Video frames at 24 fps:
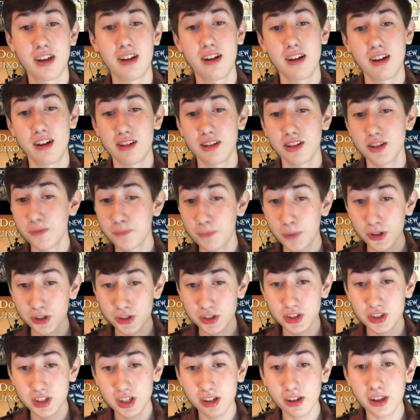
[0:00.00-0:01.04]
These books
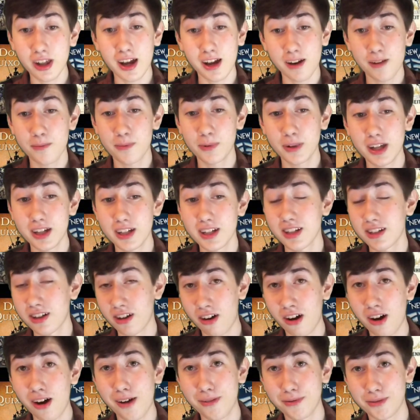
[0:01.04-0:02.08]
still have plenty to
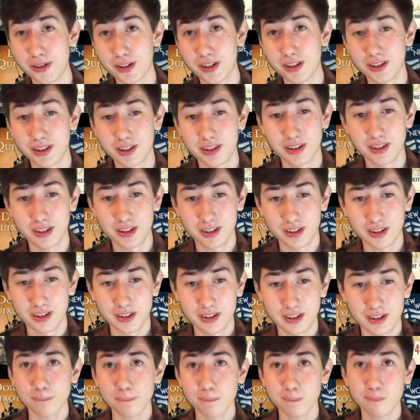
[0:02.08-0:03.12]
offer.
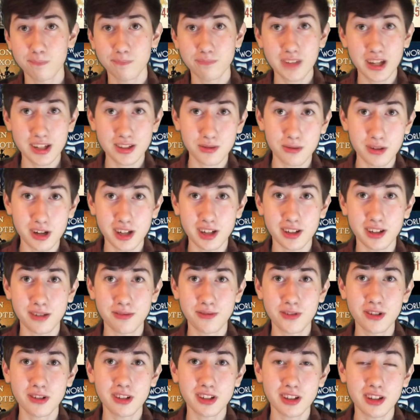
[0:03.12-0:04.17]
That's why, if you
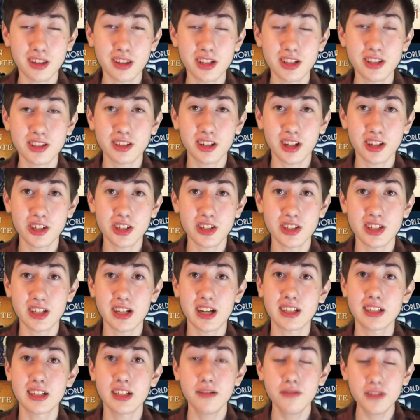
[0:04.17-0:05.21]
click on the Discussions and
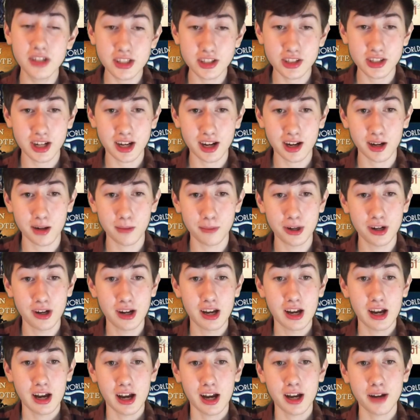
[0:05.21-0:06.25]
Activities tab,
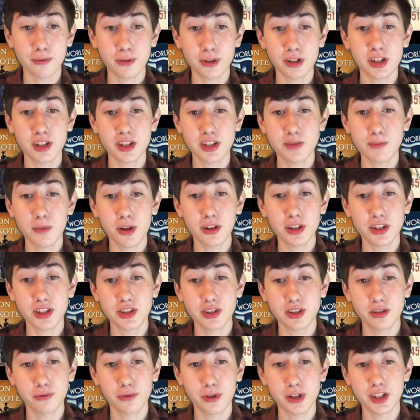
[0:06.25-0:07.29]
I've written a small list
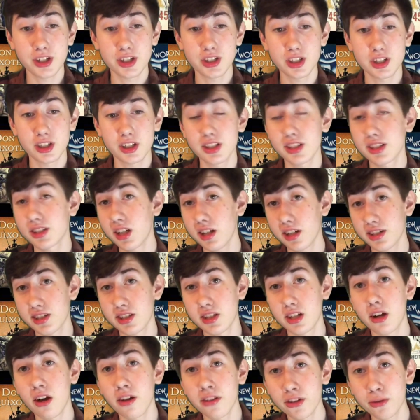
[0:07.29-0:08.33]
of ways to discuss
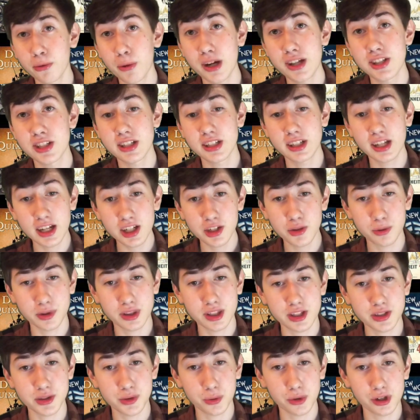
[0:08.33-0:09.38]
and otherwise engage with
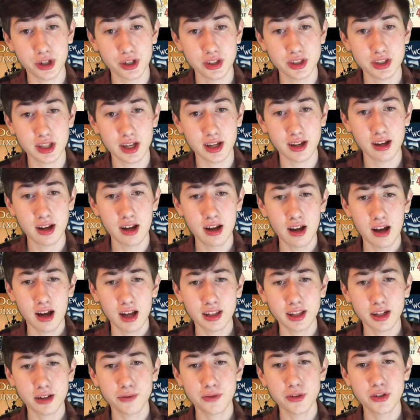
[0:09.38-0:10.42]
these works that
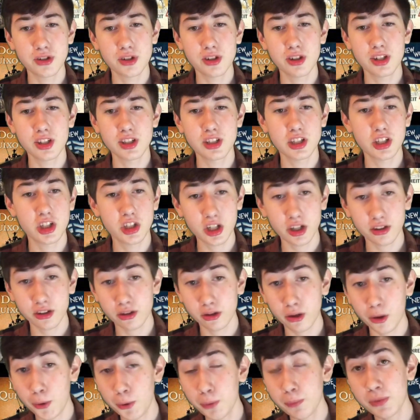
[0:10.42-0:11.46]
allow for students to share their
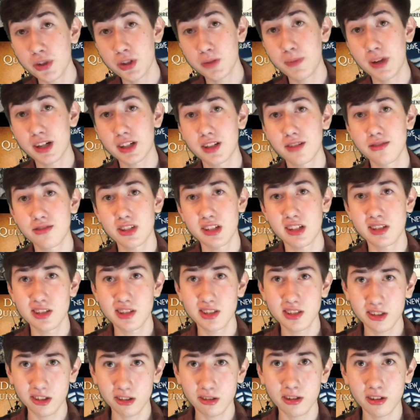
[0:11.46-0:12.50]
own perspectives and
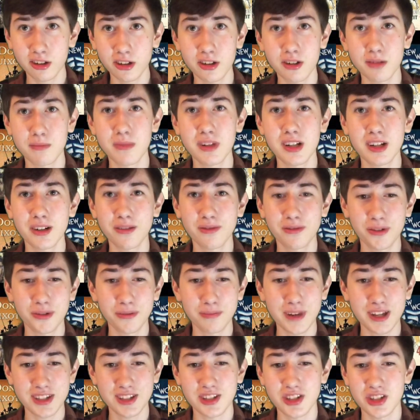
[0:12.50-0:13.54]
still learn meaningful
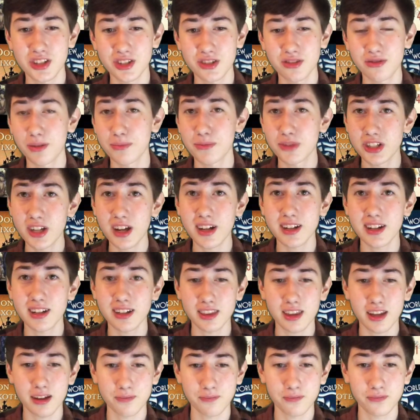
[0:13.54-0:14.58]
messages from studying them.